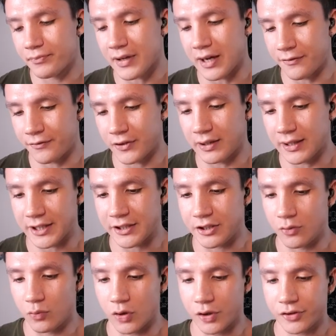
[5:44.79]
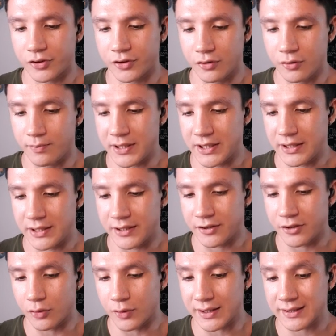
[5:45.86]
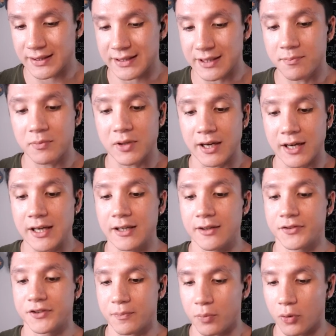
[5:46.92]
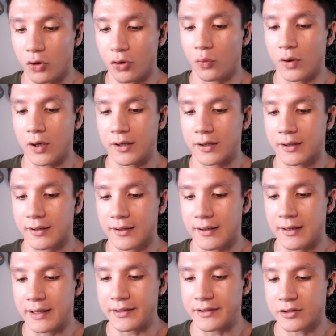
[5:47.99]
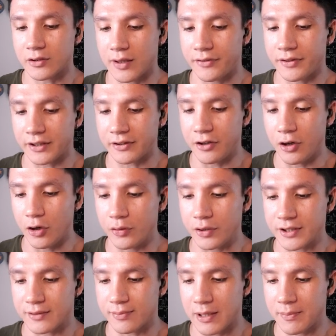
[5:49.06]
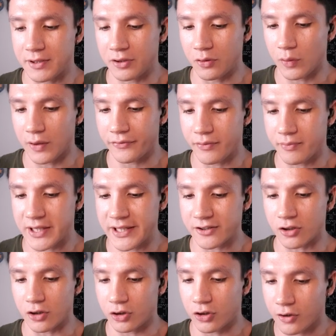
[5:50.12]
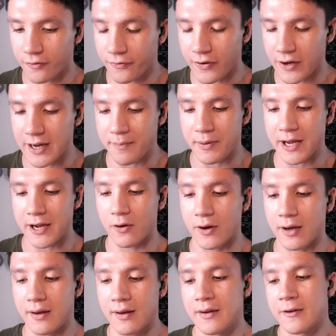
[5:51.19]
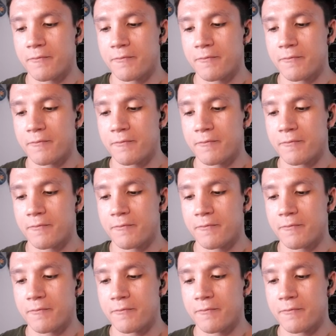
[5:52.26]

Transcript: I feel like you want to be doing some kind of support work, and so I think the Nodens might be the one for me. It's got good firepower,